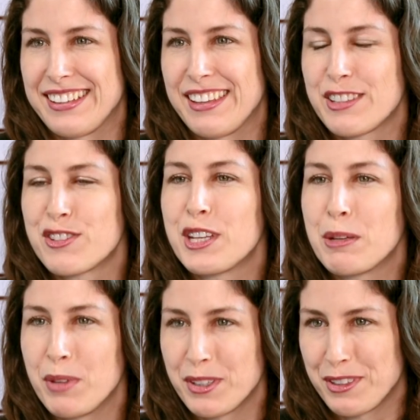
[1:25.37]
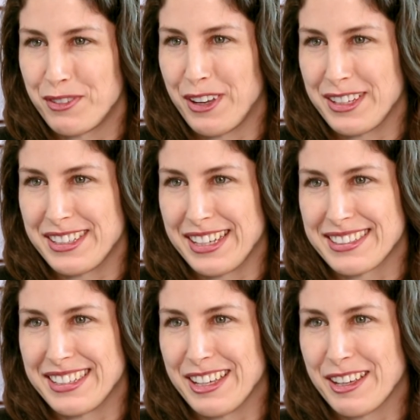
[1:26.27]
Let's demystify
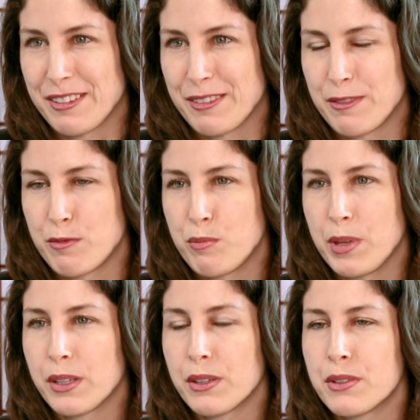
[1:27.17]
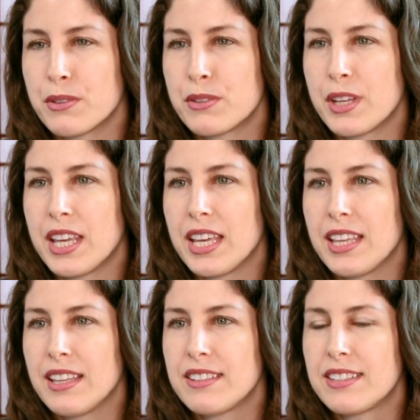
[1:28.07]
sex here. Because
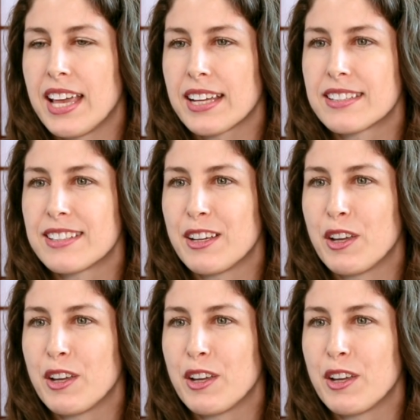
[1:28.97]
sex,